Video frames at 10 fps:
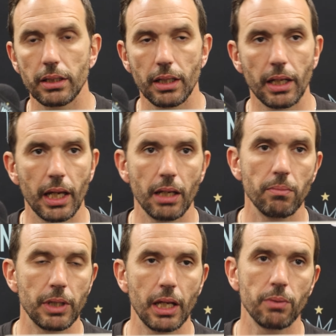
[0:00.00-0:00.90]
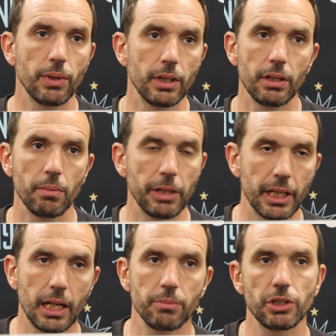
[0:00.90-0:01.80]
The game, then when the
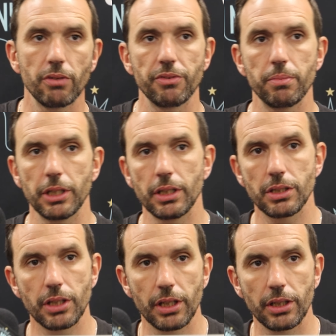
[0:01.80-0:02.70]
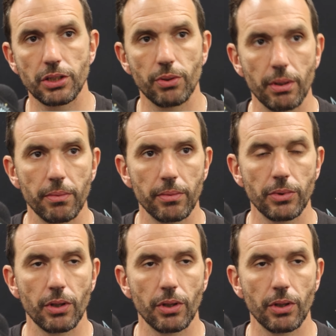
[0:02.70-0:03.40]
play comes off the pitch, then they shouldn't,